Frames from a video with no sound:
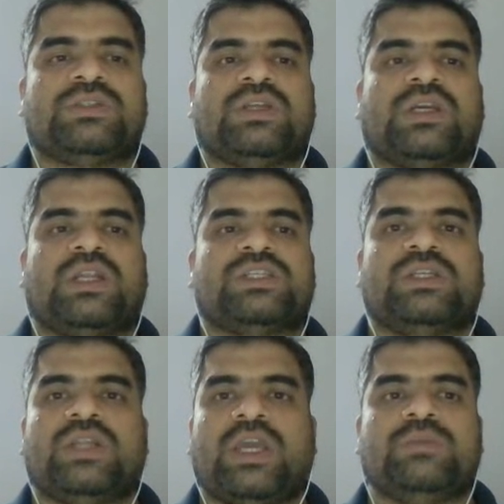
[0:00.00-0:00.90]
declaration
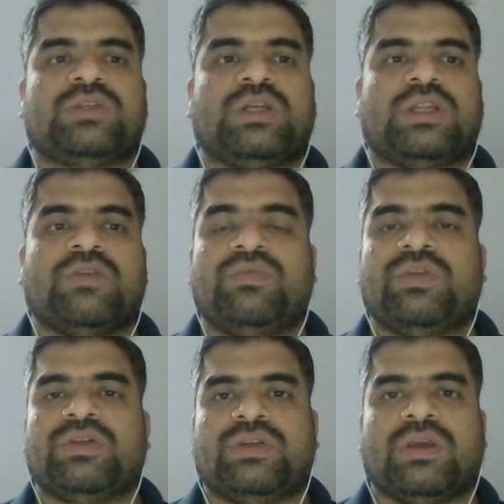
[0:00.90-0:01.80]
names and
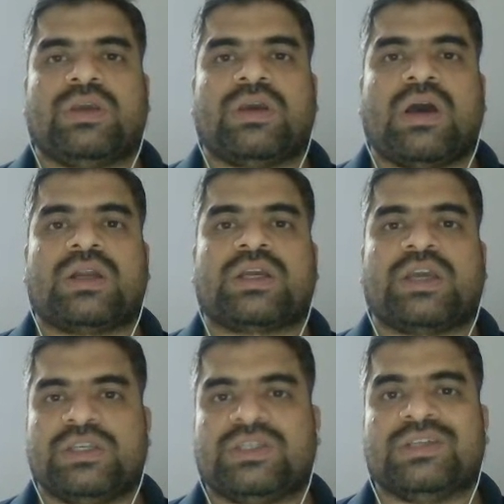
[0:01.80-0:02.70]
everything are
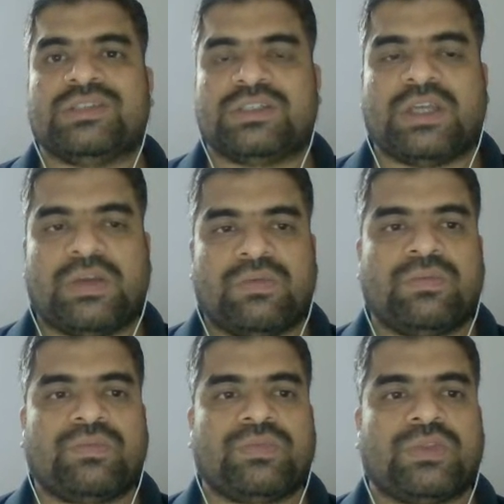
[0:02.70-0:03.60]
case sensitive.
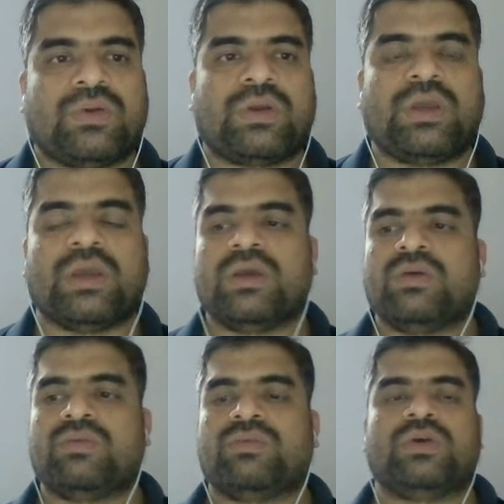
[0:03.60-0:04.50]
Okay,
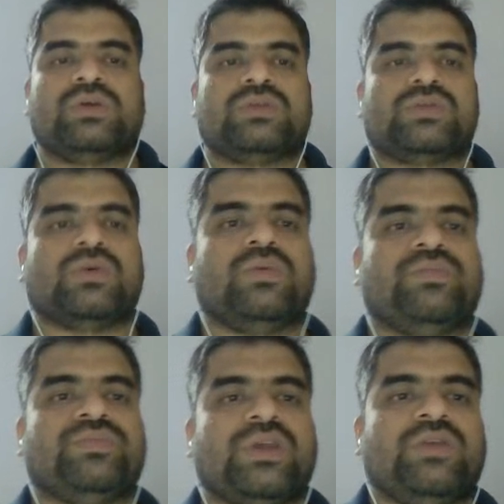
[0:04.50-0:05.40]
so
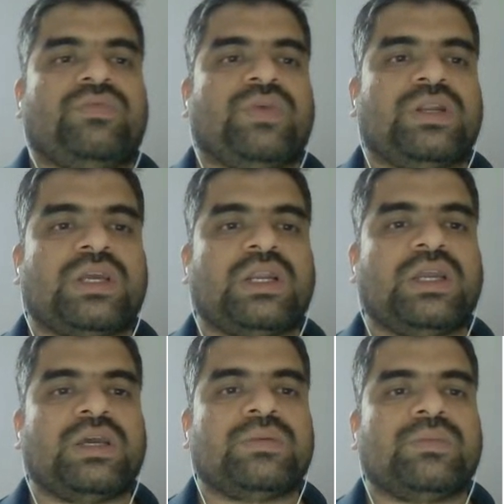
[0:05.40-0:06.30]
if you
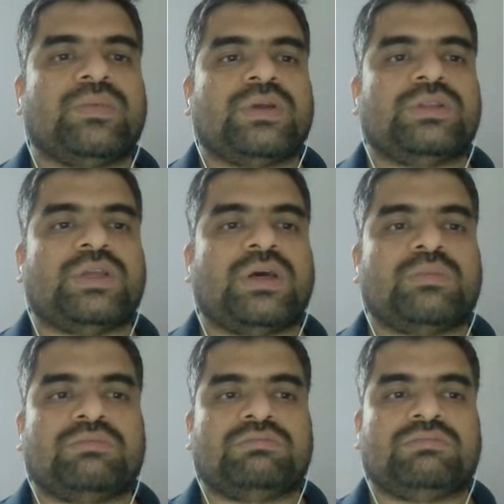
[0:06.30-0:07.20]
declare the
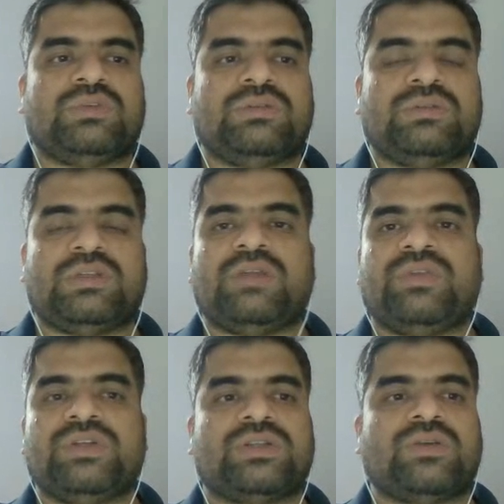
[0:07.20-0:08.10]
the
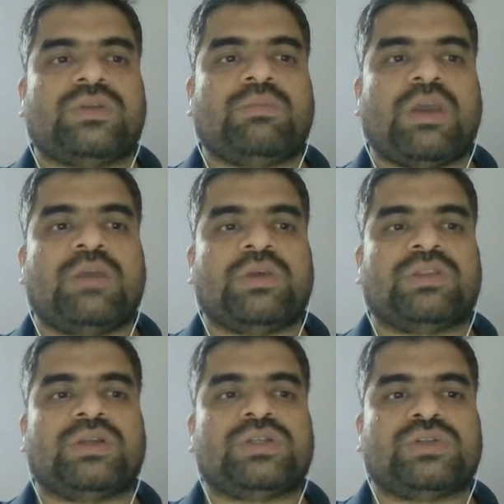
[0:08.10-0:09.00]
definition of the main
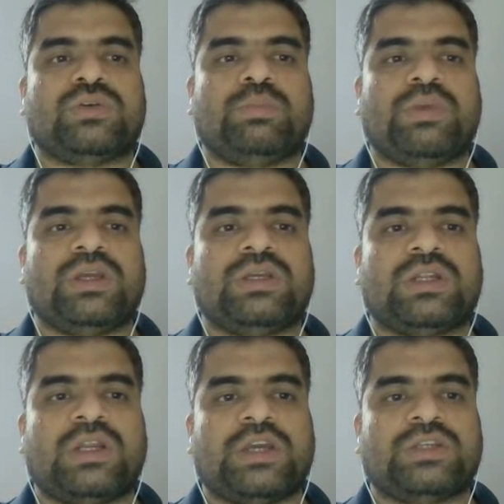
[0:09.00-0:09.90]
method should be
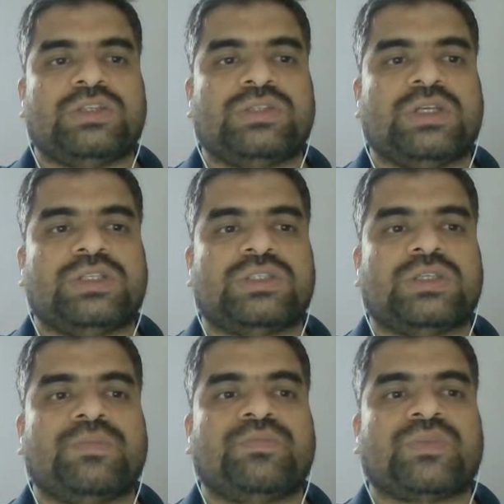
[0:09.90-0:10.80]
like this. Its
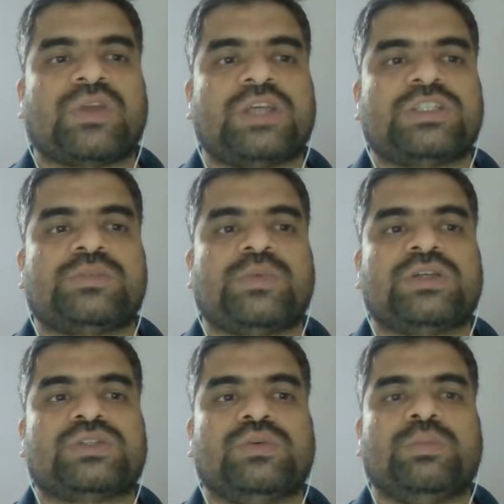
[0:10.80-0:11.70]
access space
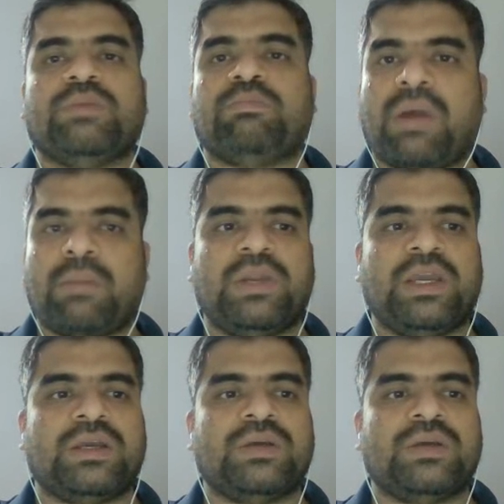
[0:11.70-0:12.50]
should be public,